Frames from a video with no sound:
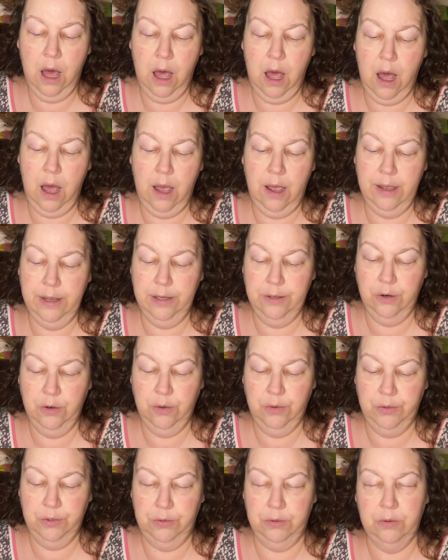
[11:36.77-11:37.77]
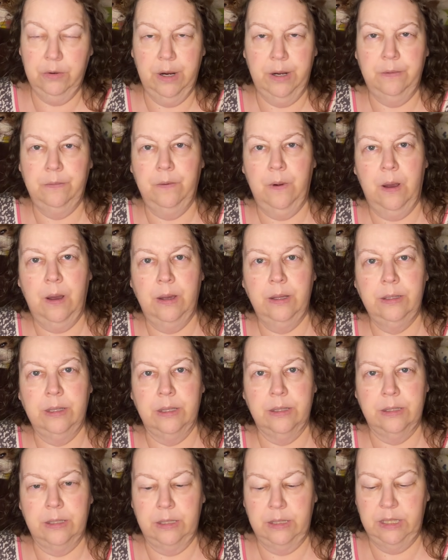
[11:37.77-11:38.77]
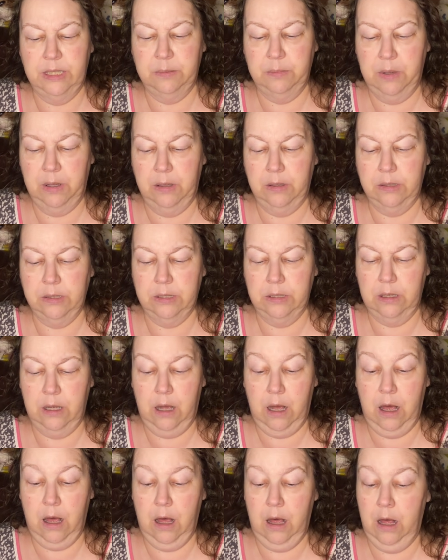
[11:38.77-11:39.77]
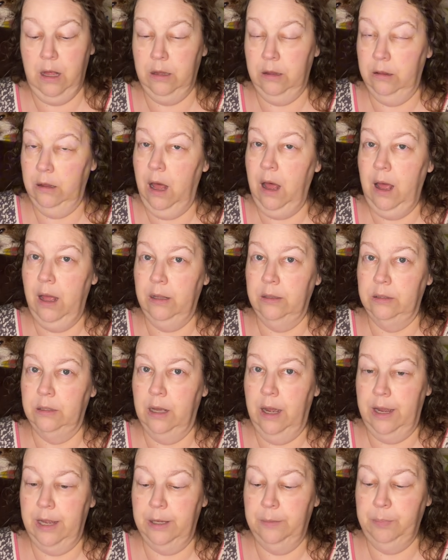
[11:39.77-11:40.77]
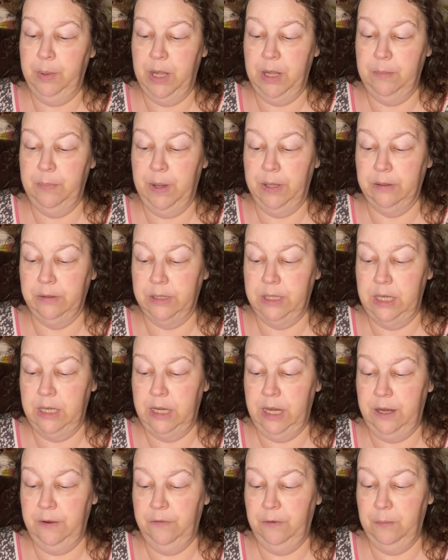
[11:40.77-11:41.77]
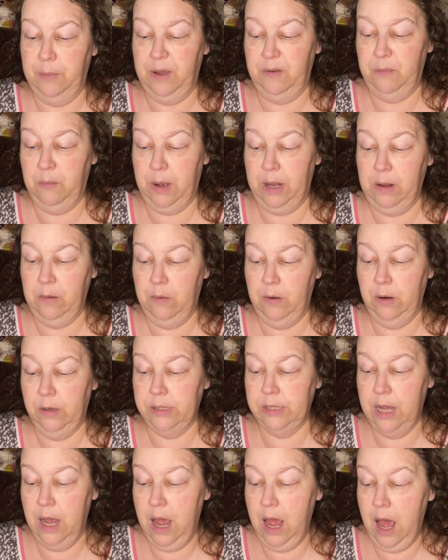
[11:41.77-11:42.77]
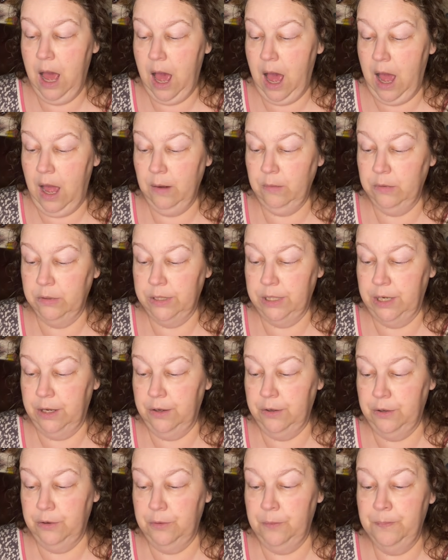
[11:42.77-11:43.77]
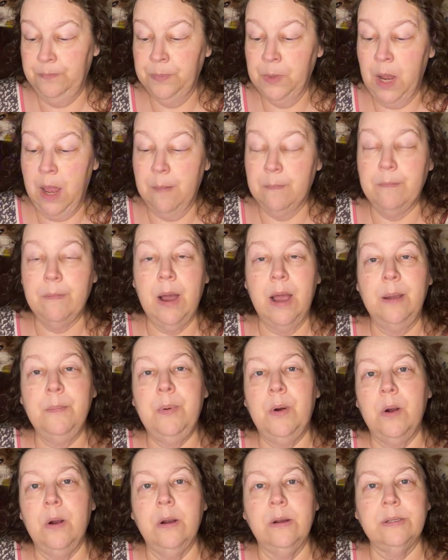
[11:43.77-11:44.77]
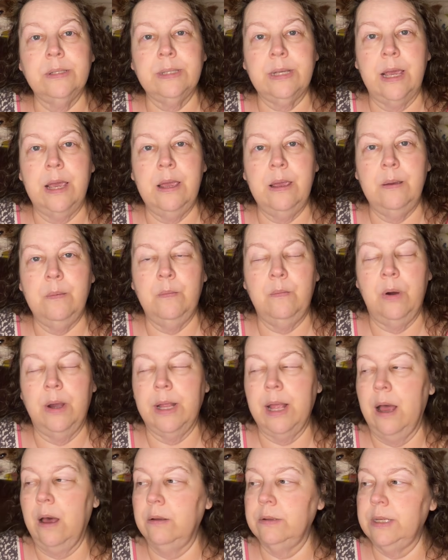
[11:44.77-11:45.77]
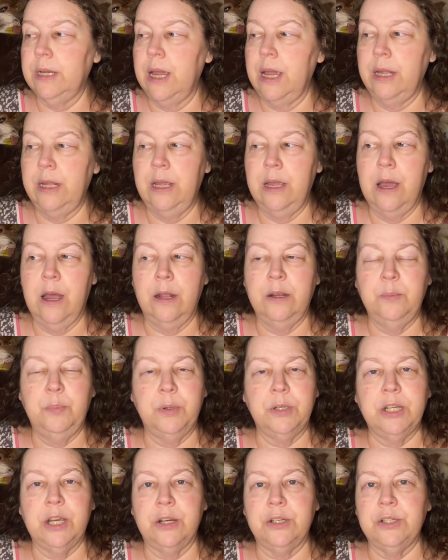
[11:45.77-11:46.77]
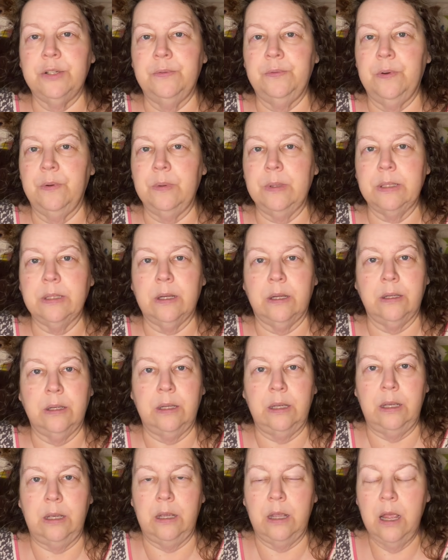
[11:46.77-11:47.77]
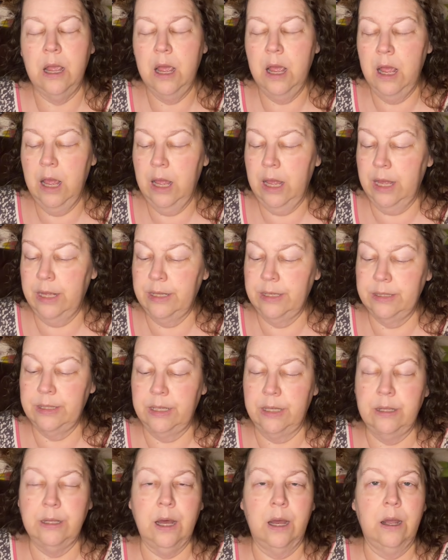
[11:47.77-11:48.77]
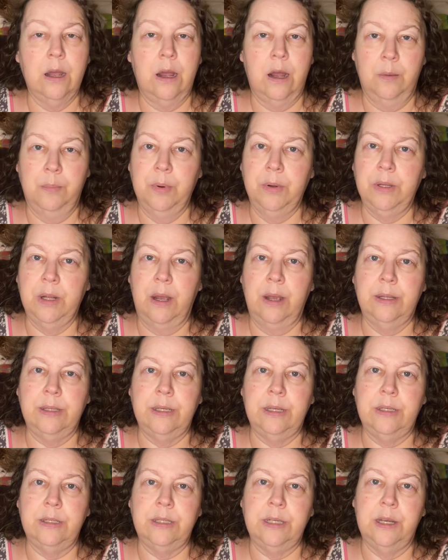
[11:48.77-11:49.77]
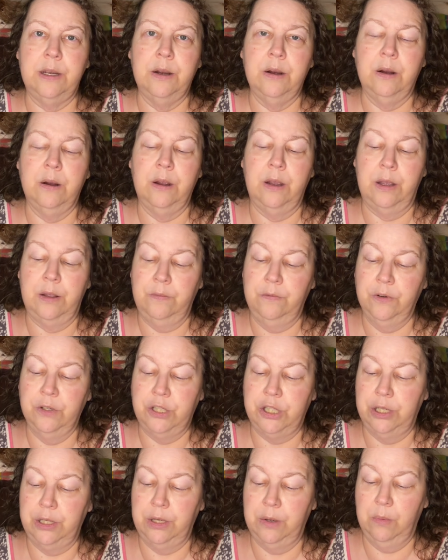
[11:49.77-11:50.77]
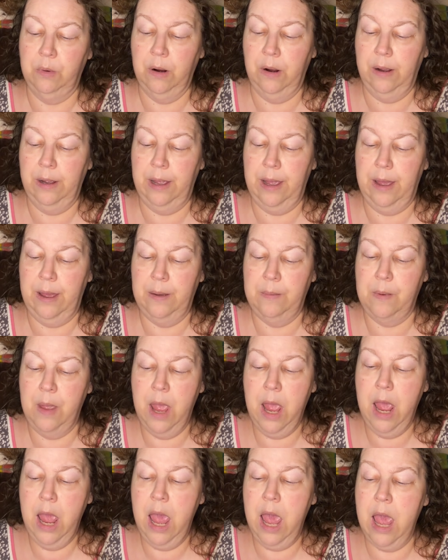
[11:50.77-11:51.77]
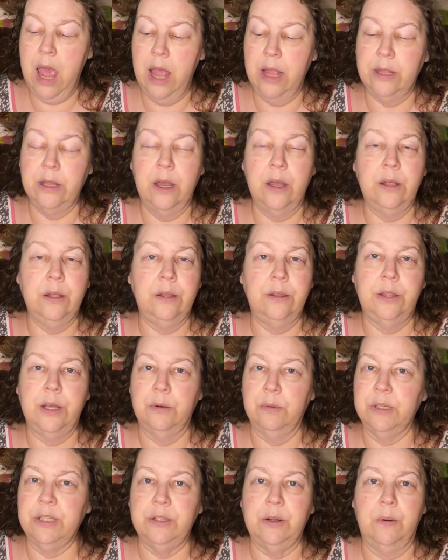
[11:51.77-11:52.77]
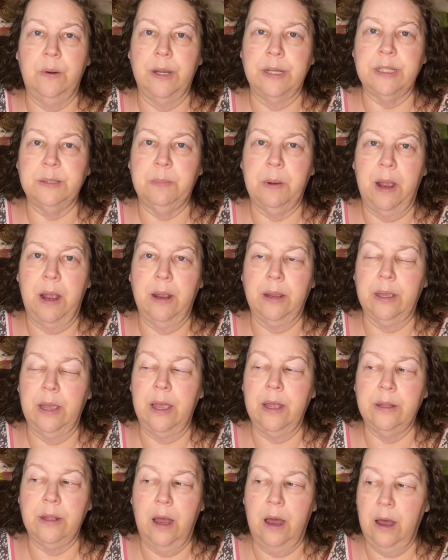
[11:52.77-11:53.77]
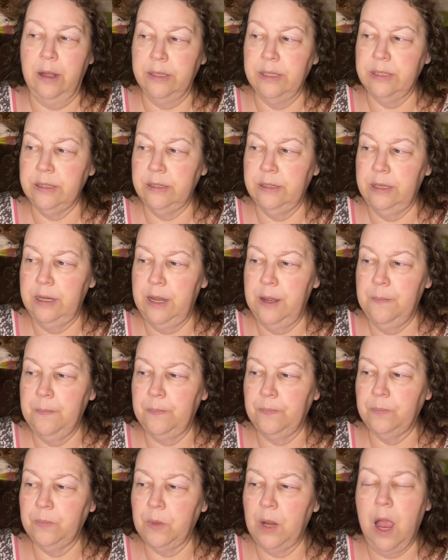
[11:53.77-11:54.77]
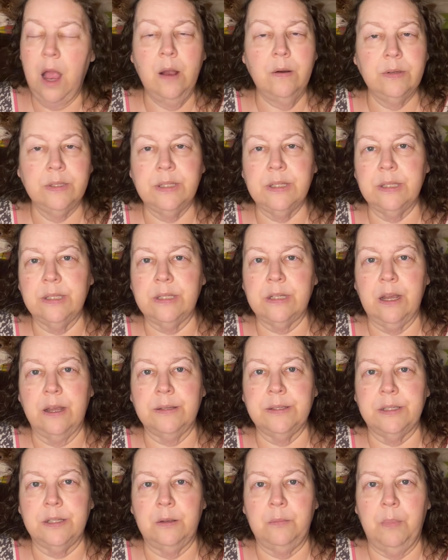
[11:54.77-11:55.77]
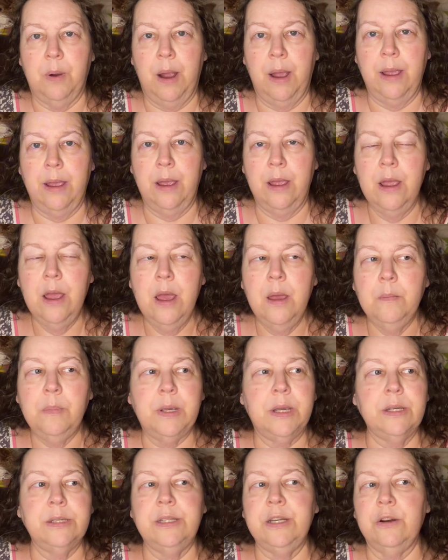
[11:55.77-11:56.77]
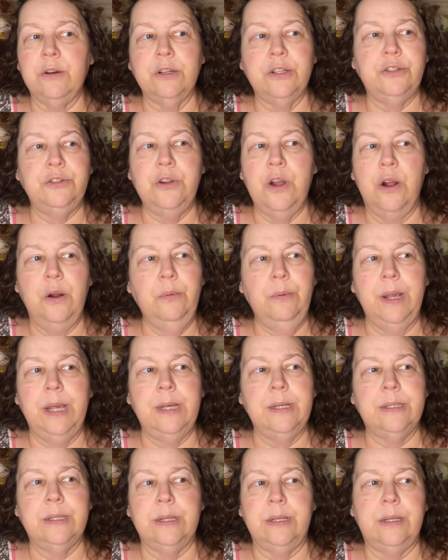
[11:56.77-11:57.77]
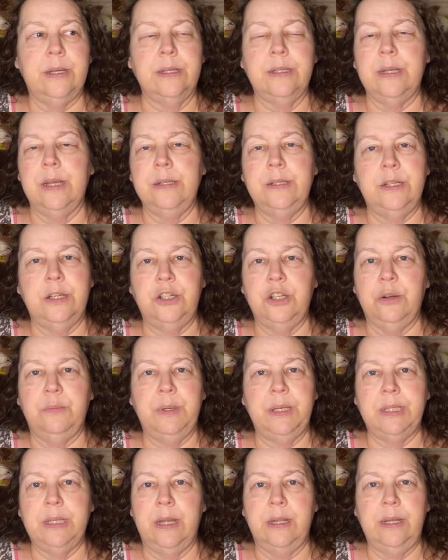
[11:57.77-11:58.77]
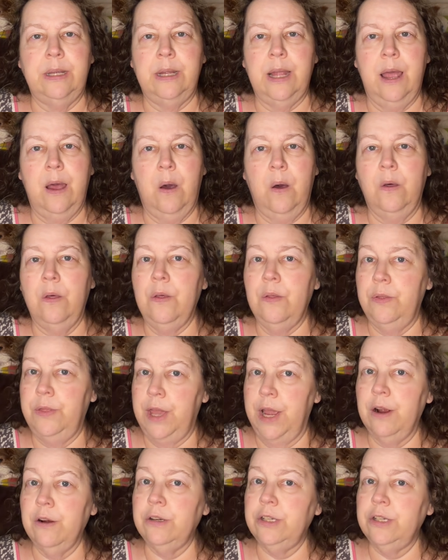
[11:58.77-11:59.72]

I had heard through the grapevine that this smells a lot like Pink Petal Tea Cake from Bath & Body Works. I will tell you, my bars came without any kind of protection from the sun heat. It is in the upper 90s here in Virginia where I am, and there was no ice pack. And honestly, I was disgusted by it because there is no reason that Scentsy should be sending out their